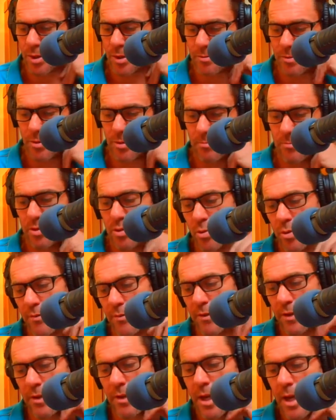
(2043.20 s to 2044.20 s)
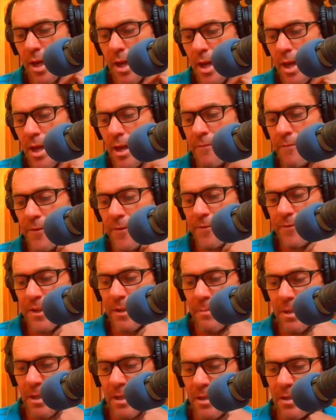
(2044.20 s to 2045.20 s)
I'm sort of a
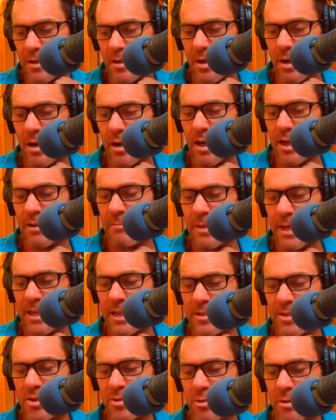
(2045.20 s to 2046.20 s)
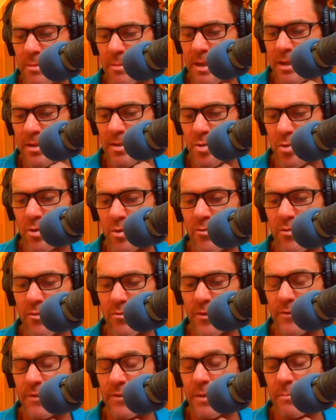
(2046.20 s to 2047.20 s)
50-minute Ironman swimmer, sort of
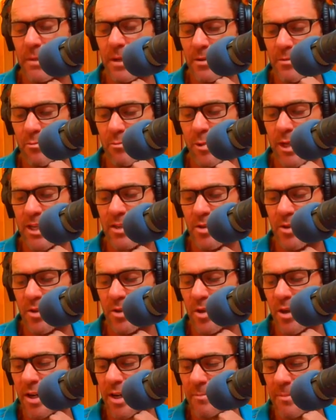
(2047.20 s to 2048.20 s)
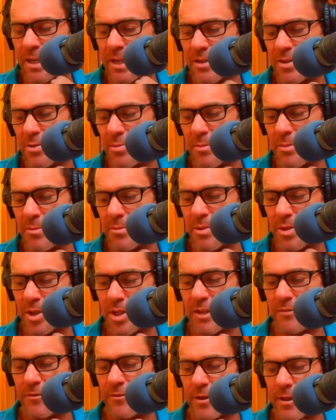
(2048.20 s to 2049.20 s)
50-minute wetsuit Ironman swimmer, which
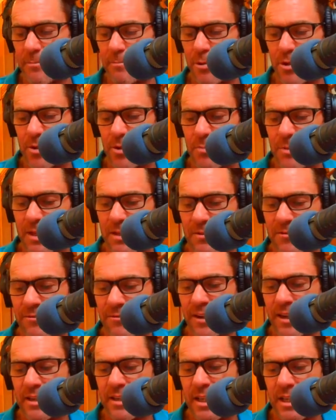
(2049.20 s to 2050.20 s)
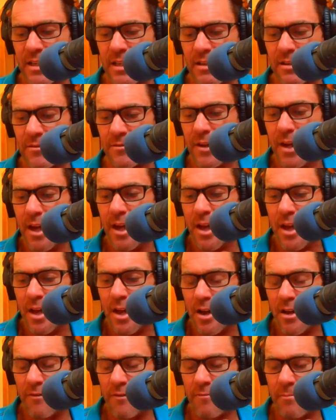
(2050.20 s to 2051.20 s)
definitely puts me at the front end of
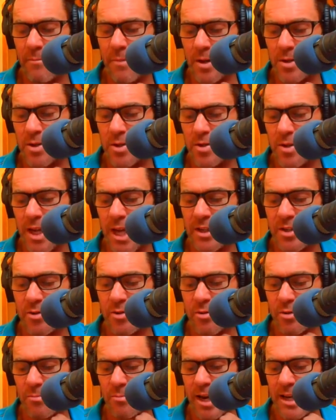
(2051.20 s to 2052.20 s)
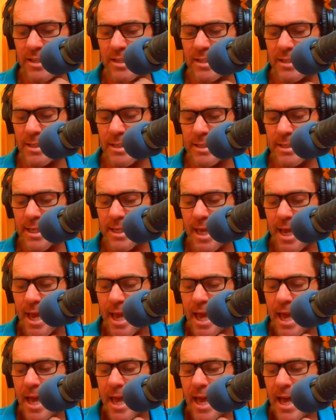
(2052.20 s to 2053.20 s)
most age group races.
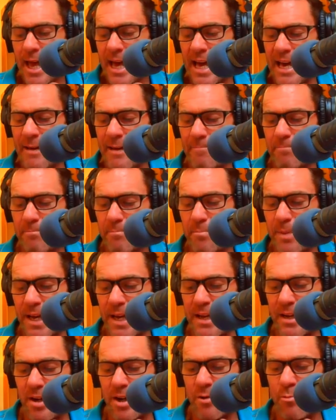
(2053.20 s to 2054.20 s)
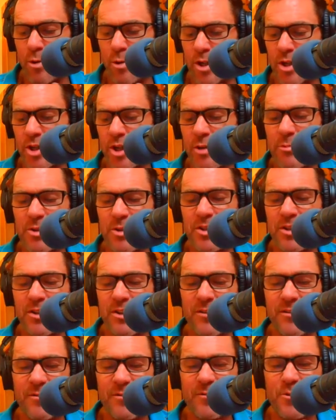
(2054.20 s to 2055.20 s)
But I wish I was
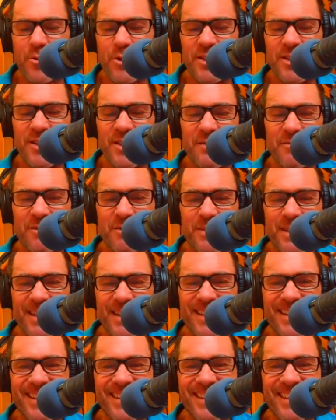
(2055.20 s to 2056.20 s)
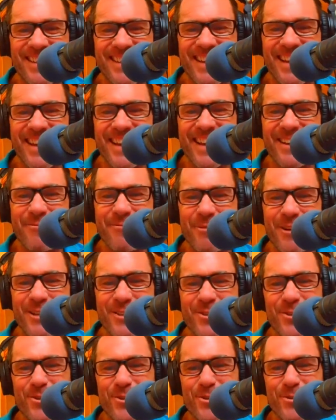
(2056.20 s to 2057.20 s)
a 47-minute
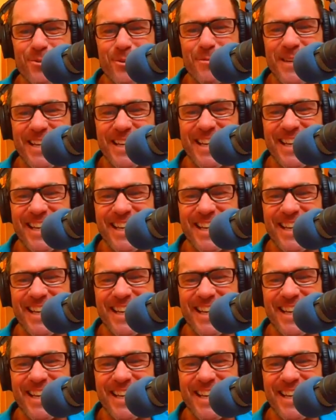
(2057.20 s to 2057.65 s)
wetsuit swimmer.